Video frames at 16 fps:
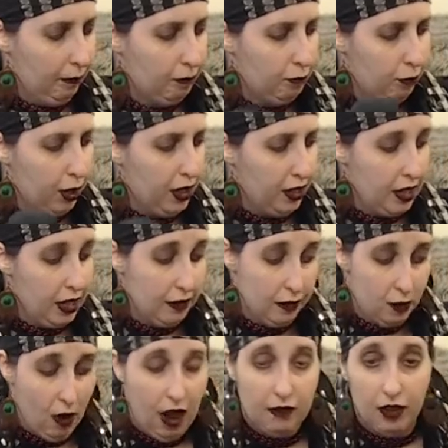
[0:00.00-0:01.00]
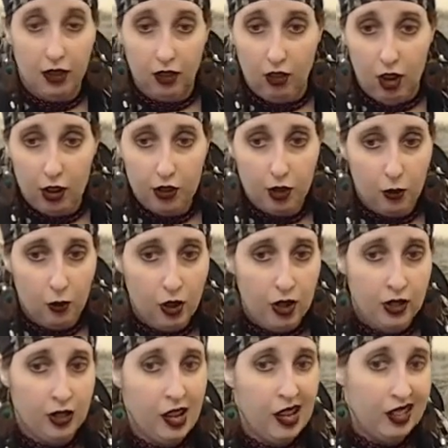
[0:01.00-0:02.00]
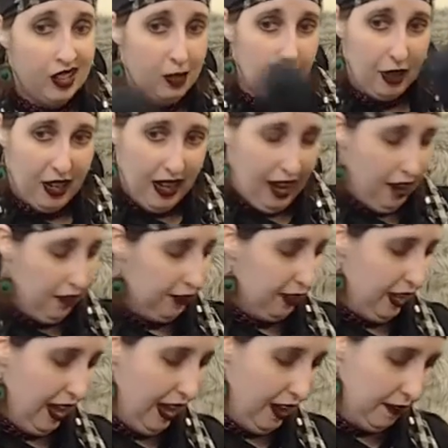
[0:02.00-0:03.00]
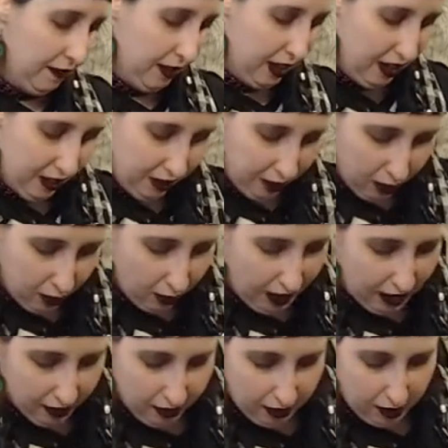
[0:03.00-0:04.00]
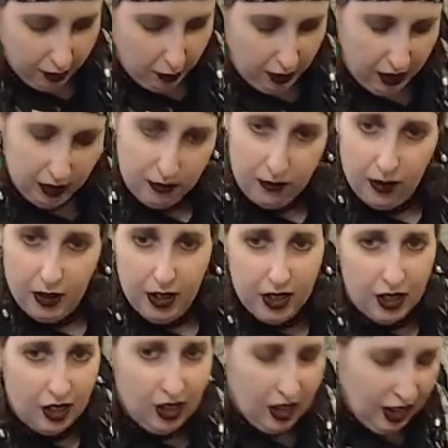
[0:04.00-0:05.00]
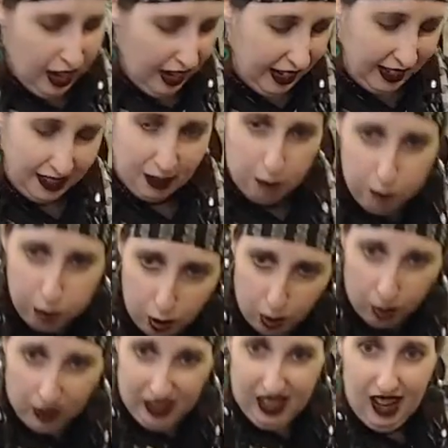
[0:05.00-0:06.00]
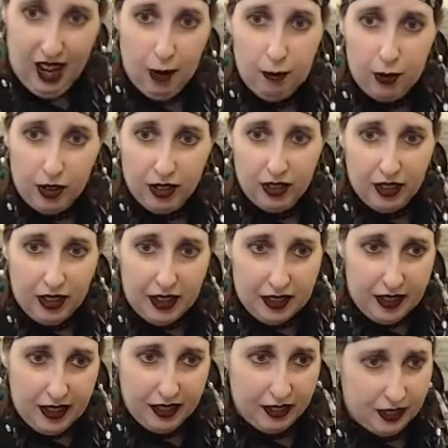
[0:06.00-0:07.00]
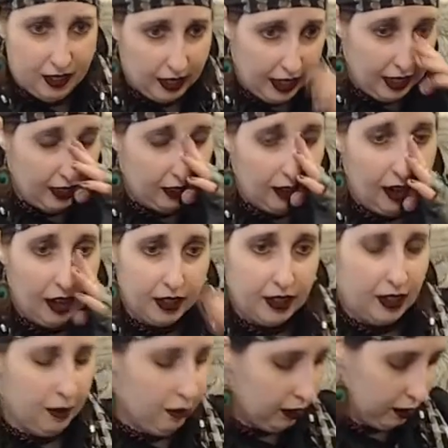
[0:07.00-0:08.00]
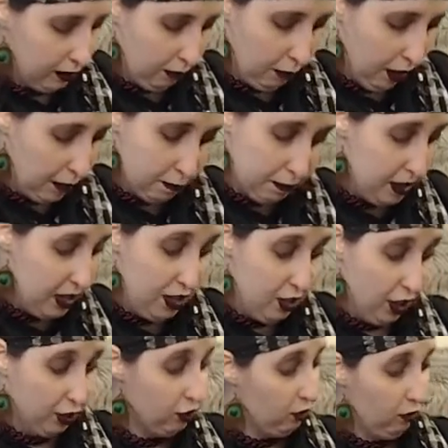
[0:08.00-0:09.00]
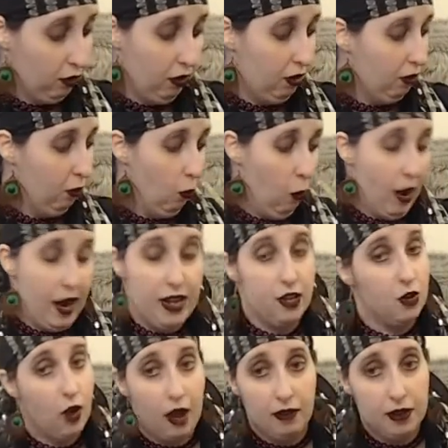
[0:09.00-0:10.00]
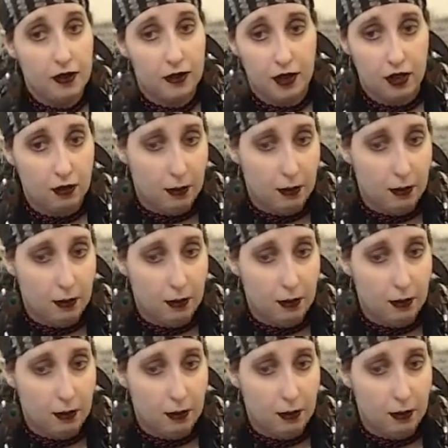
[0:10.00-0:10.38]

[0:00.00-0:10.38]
But if you have a larger one, you might have to have it on the ground with a foot and pull it upwards like this to get it locked in, because it might be just way too heavy for you to